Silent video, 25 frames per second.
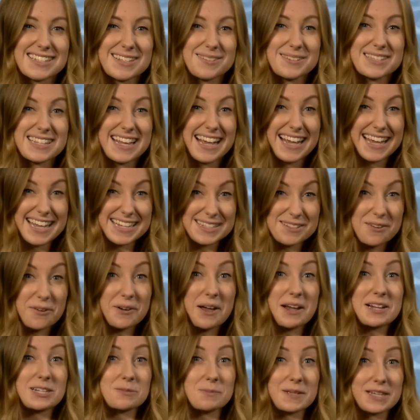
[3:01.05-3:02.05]
so it's not
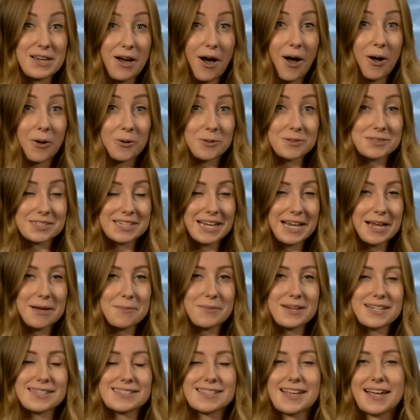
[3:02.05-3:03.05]
going to be cold,
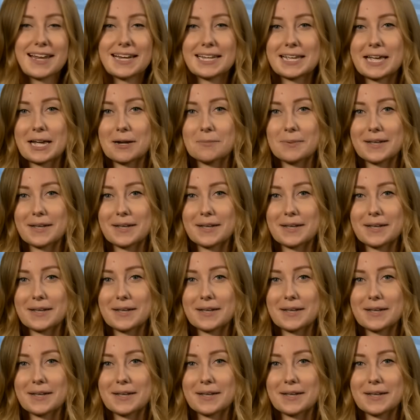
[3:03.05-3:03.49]
but it's certainly going to